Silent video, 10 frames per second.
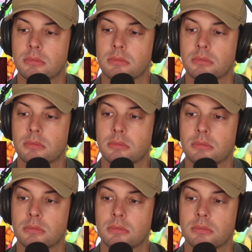
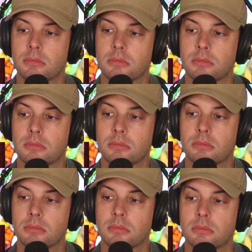
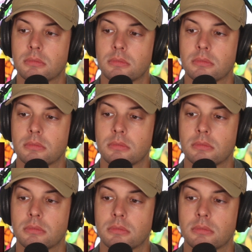
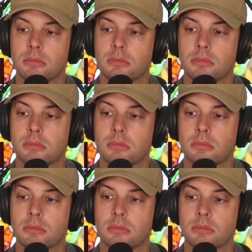
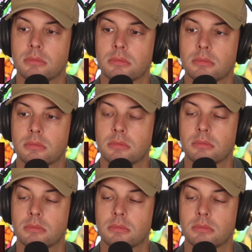No words are spoken by the person on screen.